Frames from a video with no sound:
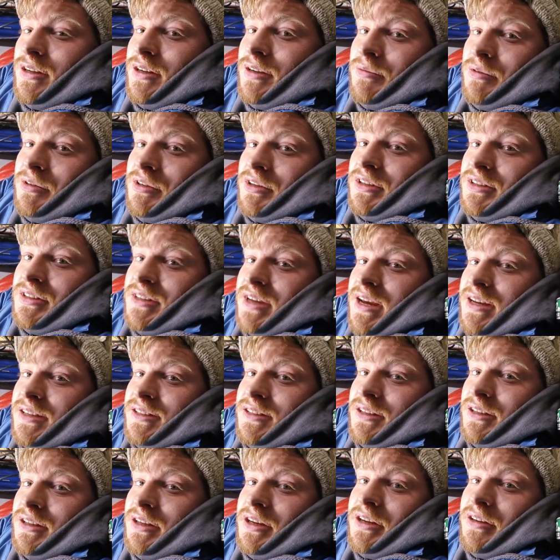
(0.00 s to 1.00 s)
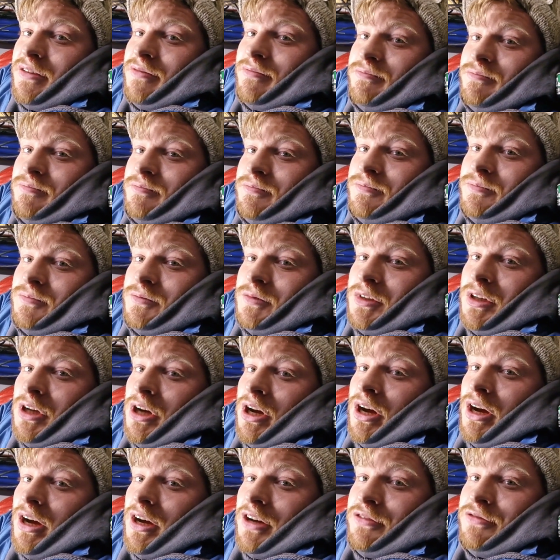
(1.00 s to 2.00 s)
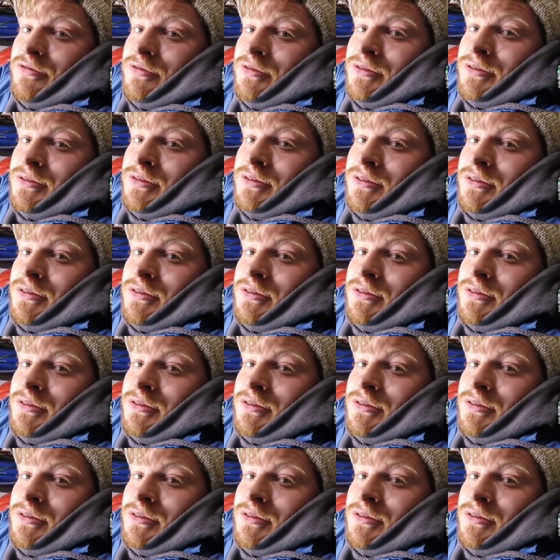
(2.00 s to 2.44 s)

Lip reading: I mean, this has to get off.